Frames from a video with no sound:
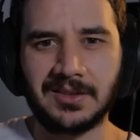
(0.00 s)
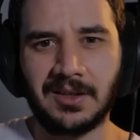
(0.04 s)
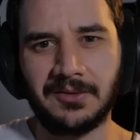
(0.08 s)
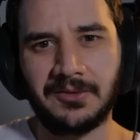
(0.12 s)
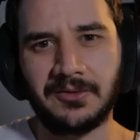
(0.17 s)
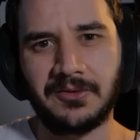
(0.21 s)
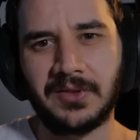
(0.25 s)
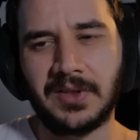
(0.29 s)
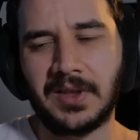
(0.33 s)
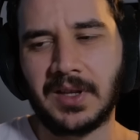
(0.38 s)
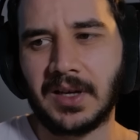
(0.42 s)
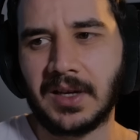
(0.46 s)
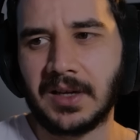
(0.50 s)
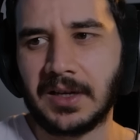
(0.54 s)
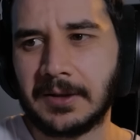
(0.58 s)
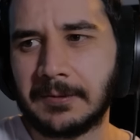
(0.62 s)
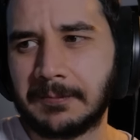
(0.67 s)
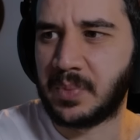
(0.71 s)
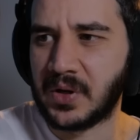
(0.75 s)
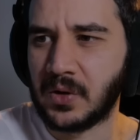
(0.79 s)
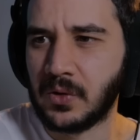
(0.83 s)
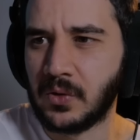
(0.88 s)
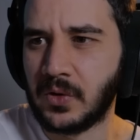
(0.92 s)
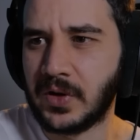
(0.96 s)
of the
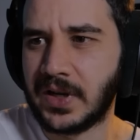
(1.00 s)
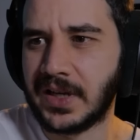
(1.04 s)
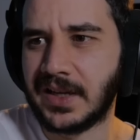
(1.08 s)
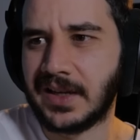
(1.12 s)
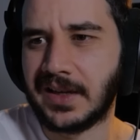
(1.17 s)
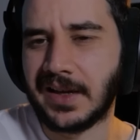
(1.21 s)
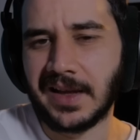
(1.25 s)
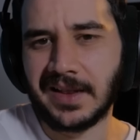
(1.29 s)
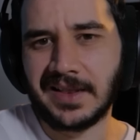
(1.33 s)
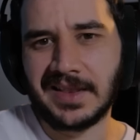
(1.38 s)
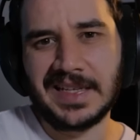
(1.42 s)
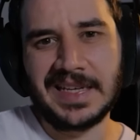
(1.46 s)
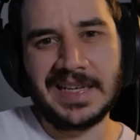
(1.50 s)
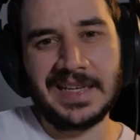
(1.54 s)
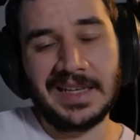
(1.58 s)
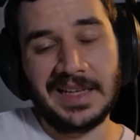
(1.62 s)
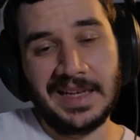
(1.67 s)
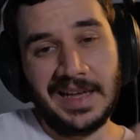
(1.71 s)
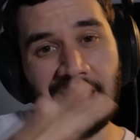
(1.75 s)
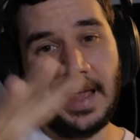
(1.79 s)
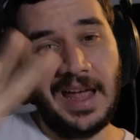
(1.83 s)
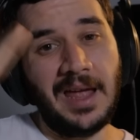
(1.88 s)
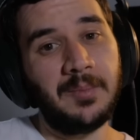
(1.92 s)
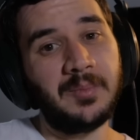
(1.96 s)
beauty and the
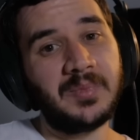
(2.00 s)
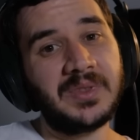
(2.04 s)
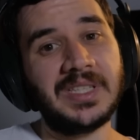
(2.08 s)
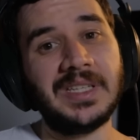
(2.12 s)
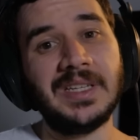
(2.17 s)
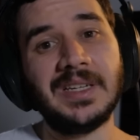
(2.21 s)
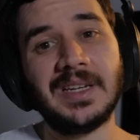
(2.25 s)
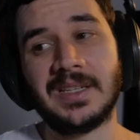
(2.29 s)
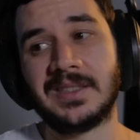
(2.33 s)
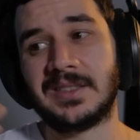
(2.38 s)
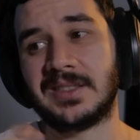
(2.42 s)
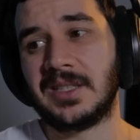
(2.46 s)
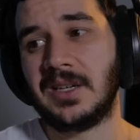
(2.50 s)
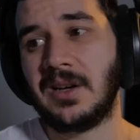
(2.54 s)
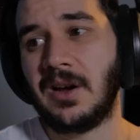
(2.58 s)
emptiness